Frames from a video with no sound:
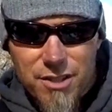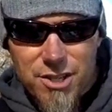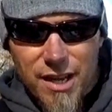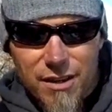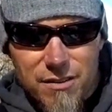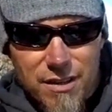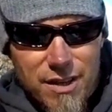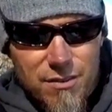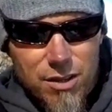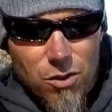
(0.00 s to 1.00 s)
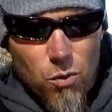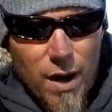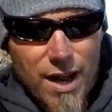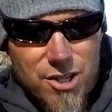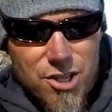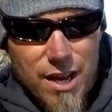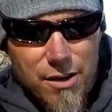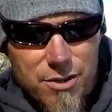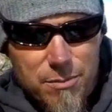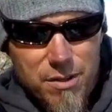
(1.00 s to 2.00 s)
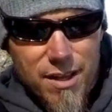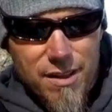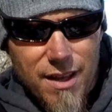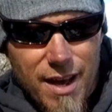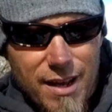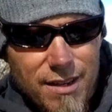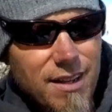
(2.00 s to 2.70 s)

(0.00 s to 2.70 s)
just kind of give it a little rod shake or something like that.